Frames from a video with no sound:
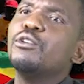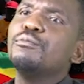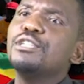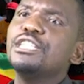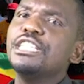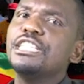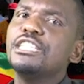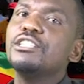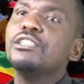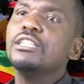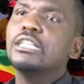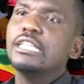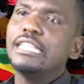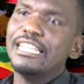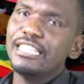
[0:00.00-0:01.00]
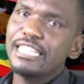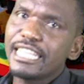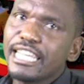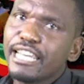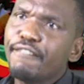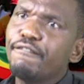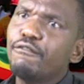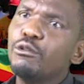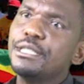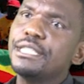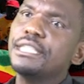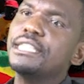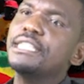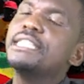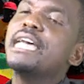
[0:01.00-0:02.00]
community, that their
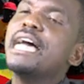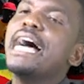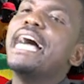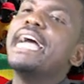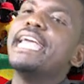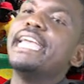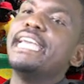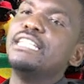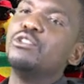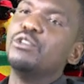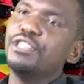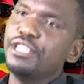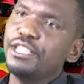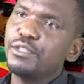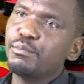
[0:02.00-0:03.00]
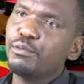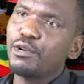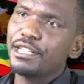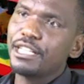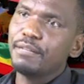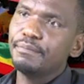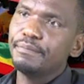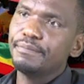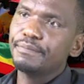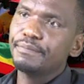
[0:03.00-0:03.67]
voices are heard on this program.